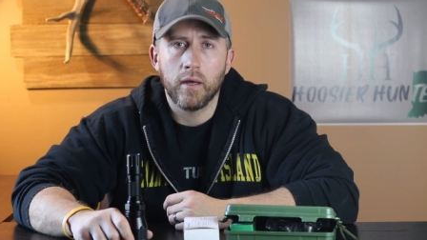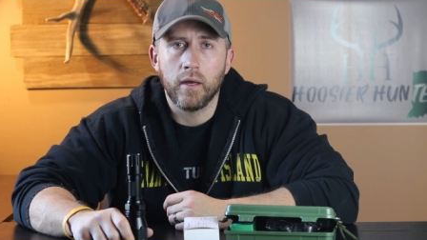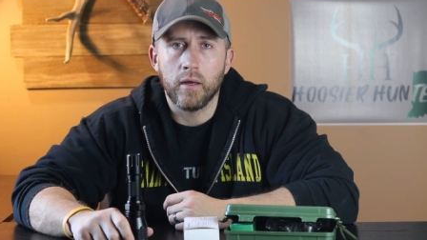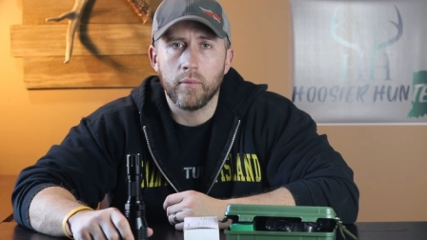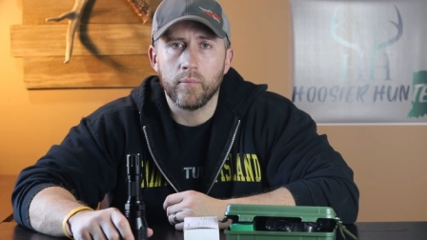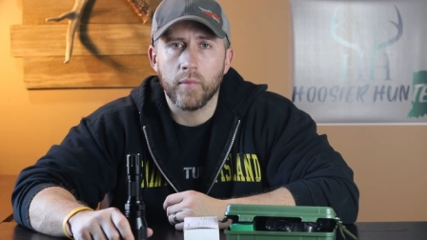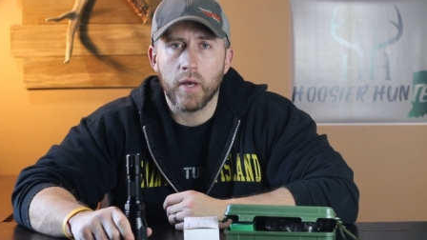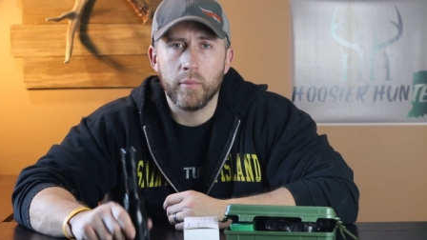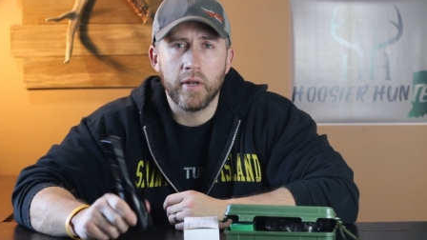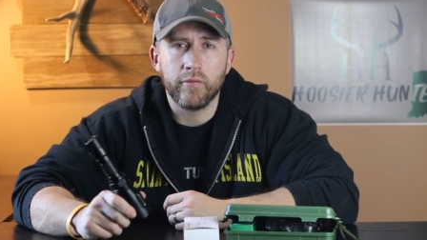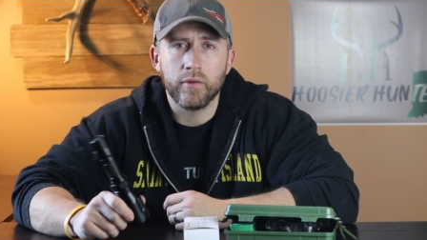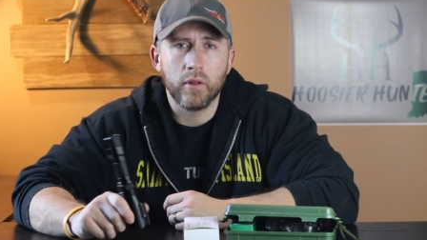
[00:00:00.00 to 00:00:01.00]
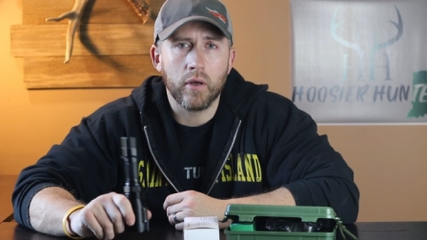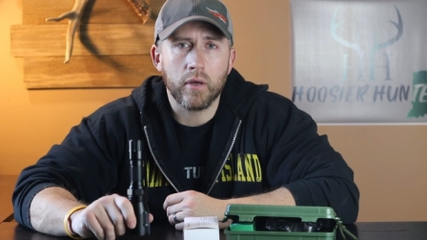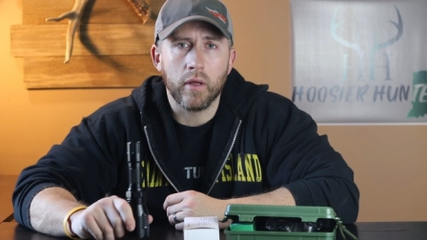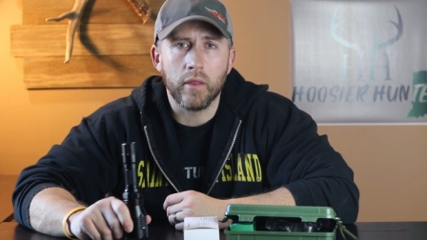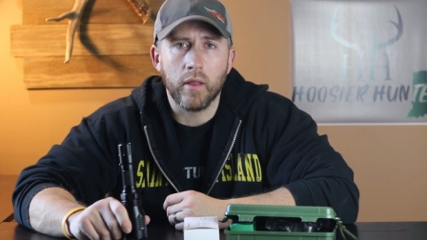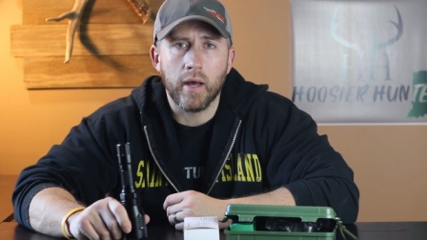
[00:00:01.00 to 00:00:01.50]
I mean, if you look
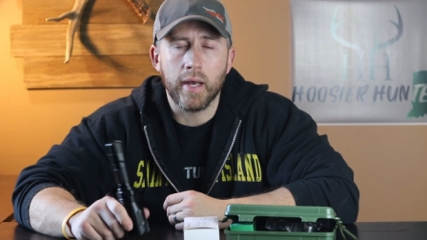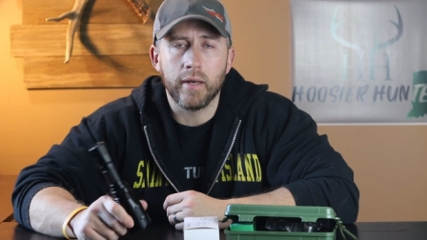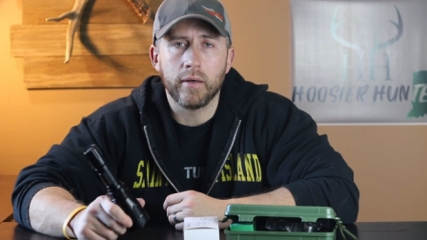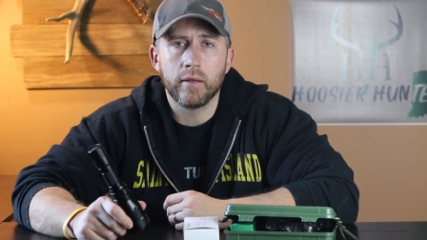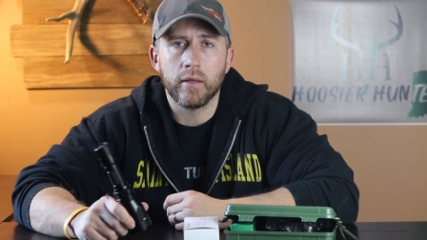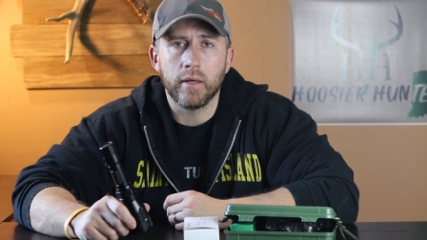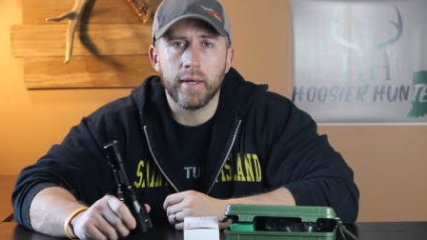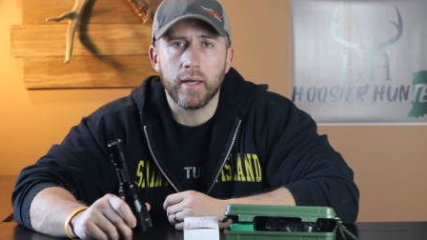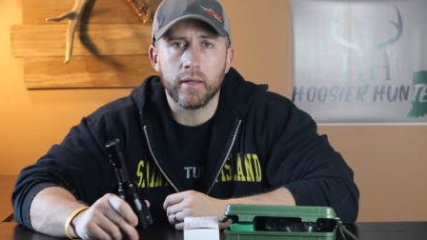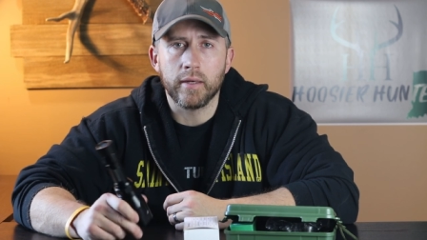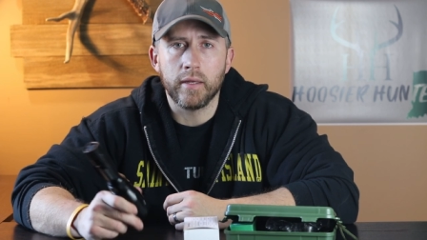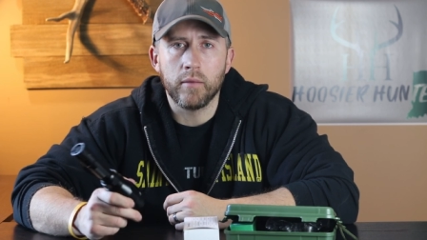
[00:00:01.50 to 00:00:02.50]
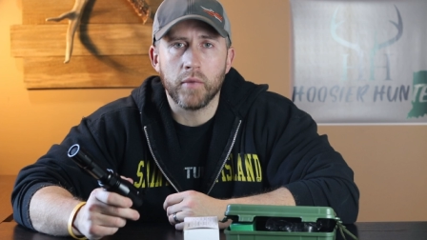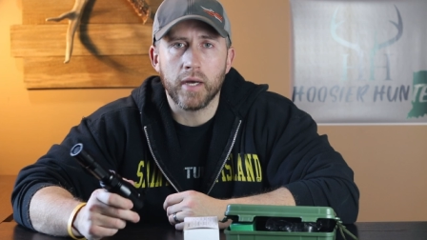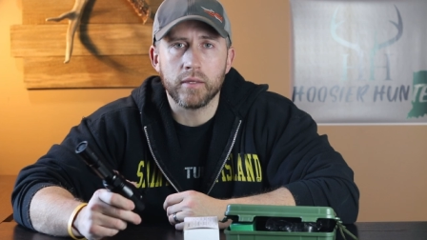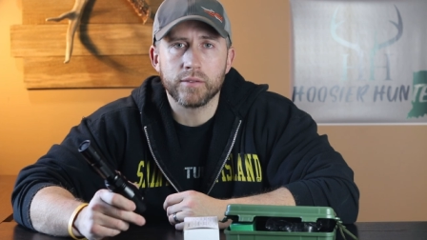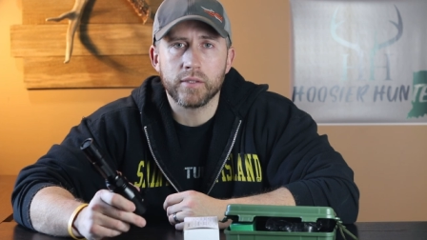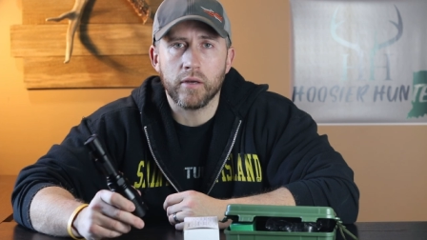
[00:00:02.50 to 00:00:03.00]
online, an LED
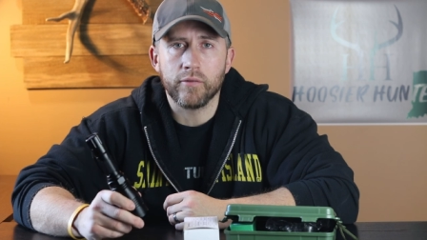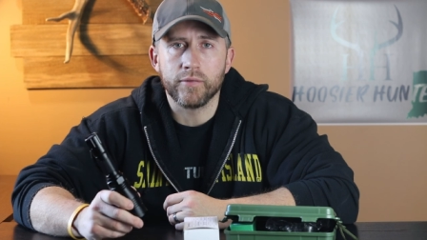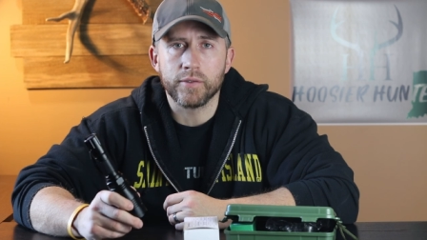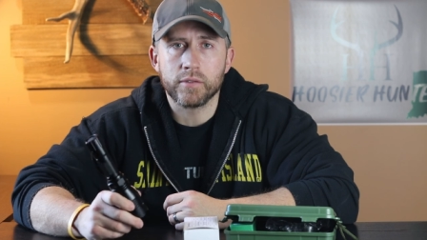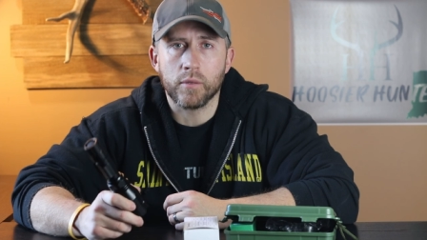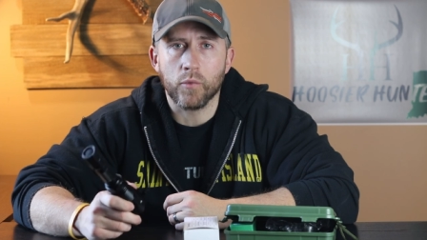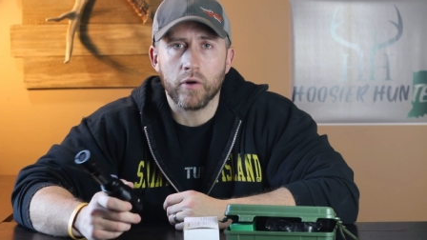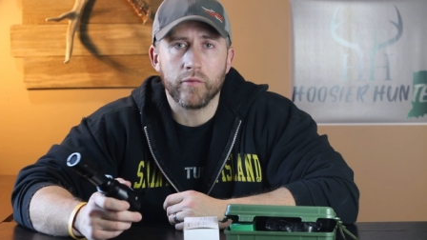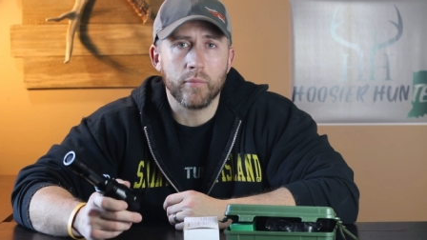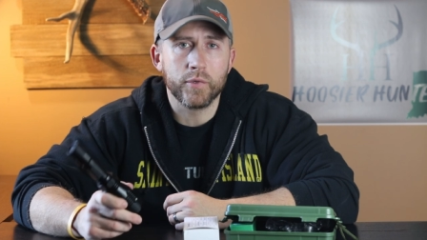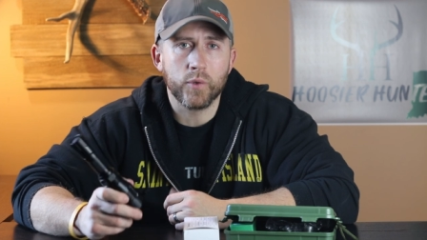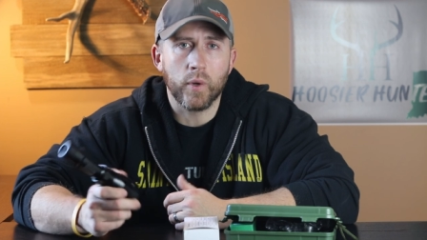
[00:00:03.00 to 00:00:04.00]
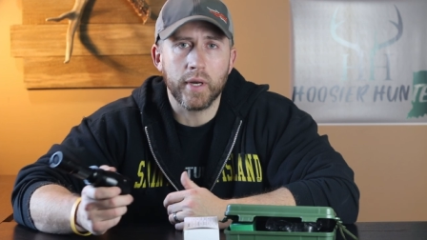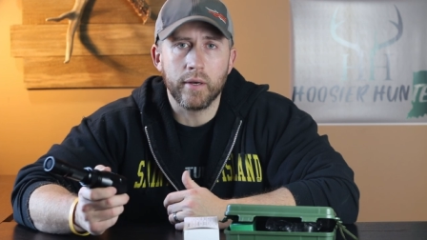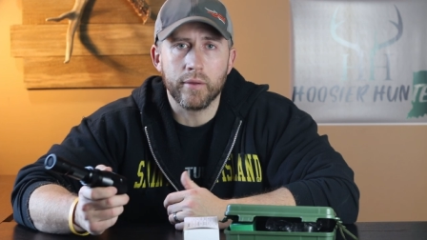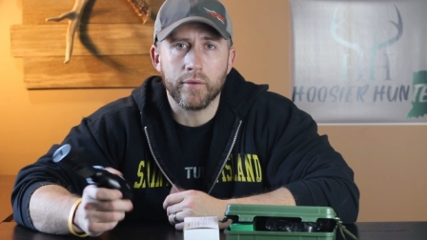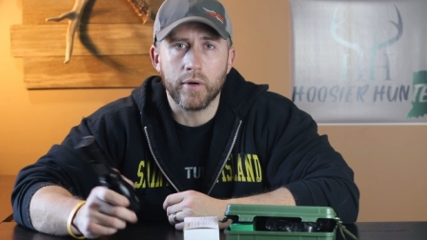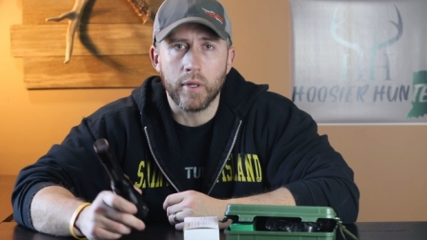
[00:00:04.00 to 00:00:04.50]
by itself is somewhere from $20
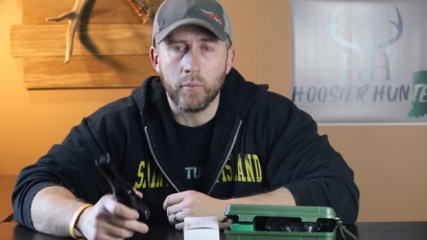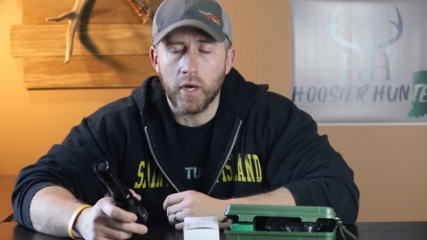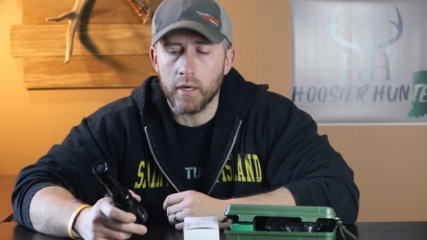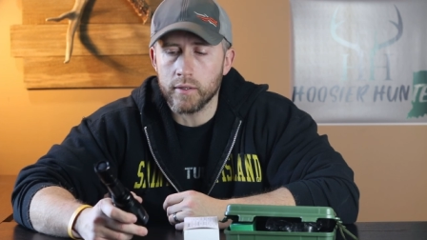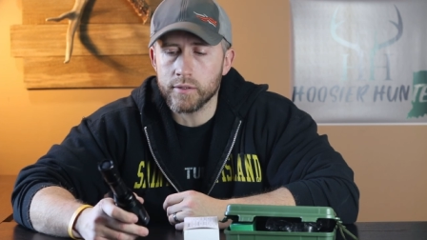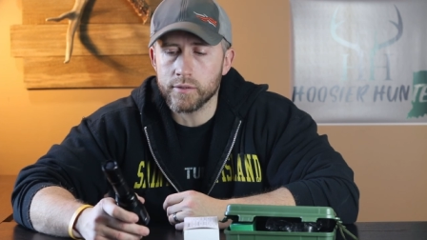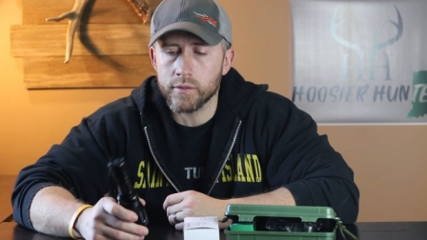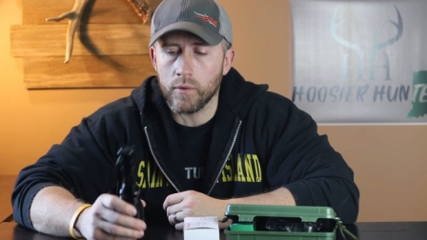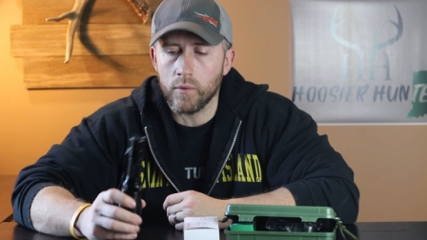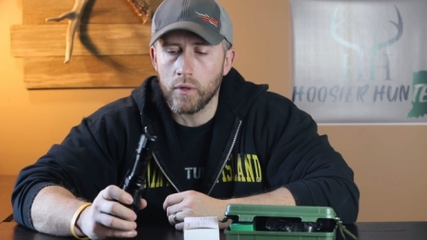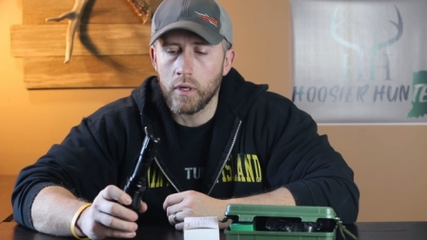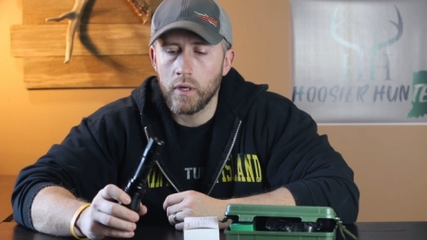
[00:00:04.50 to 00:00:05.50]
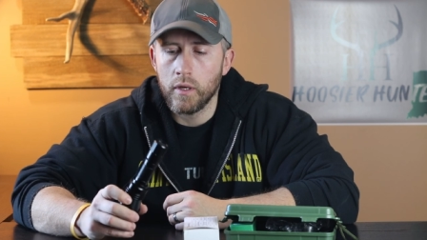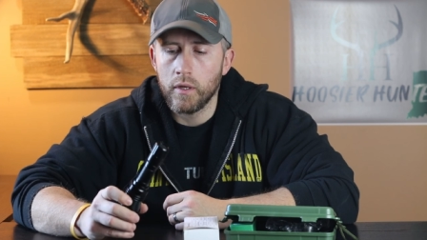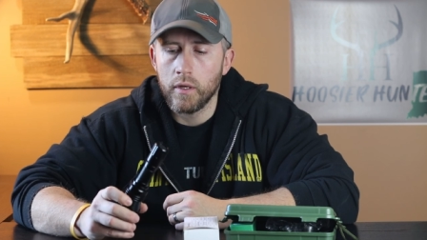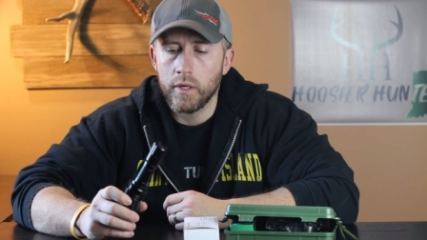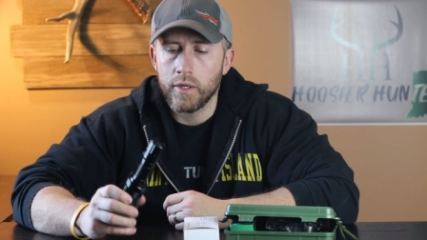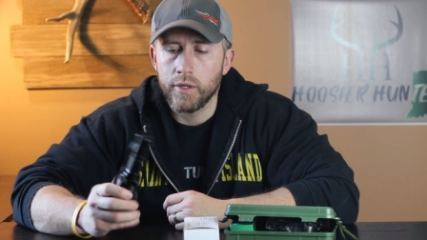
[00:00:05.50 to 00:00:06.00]
to $30. So
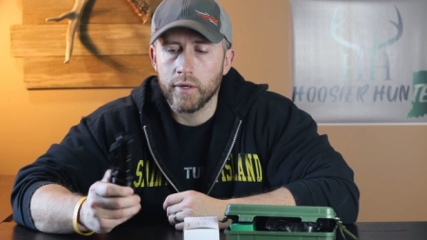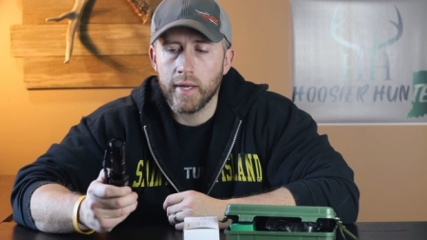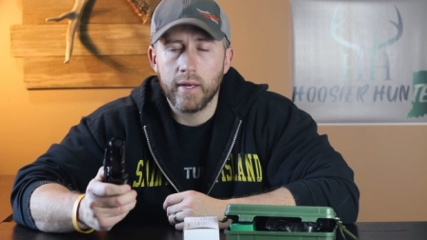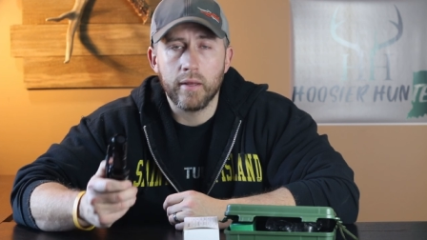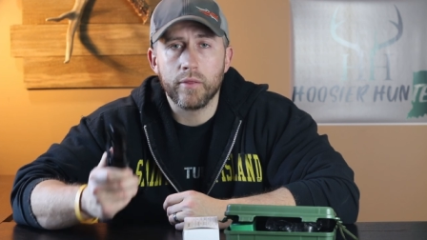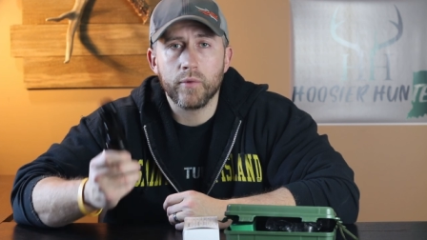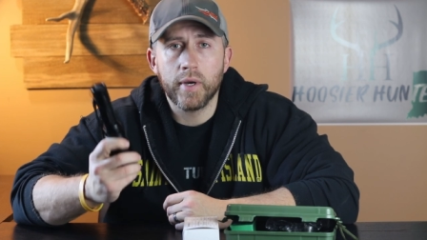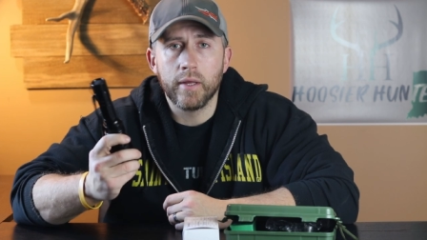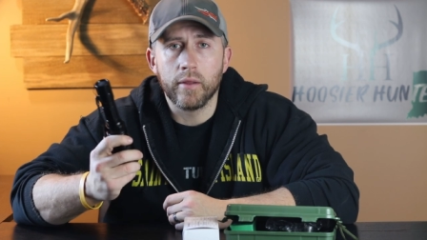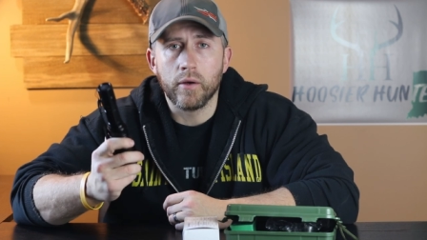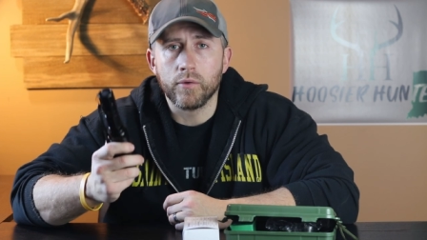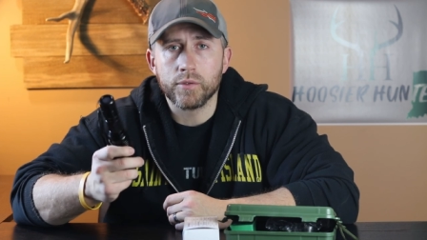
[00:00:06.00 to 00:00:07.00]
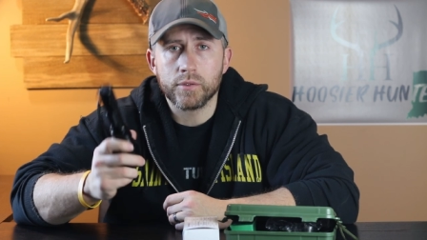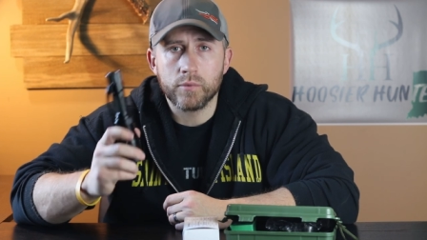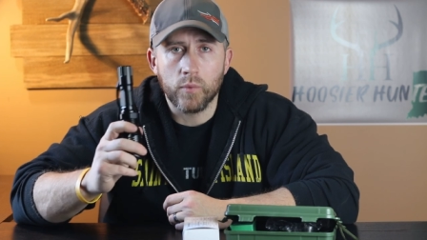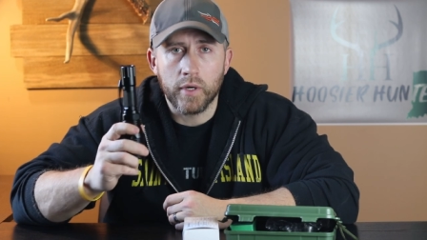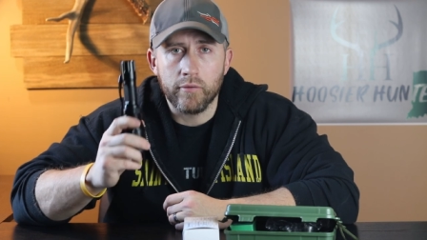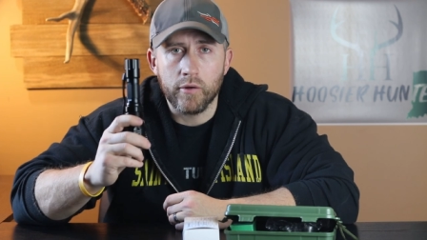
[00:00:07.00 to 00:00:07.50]
you're getting 3 of
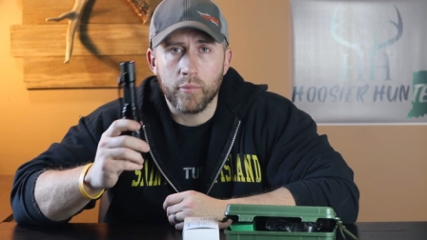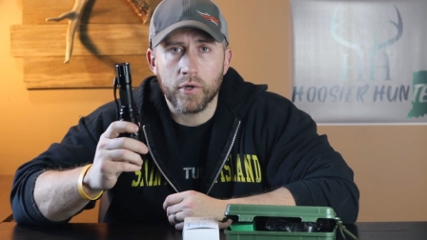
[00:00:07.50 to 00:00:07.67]
those whenever you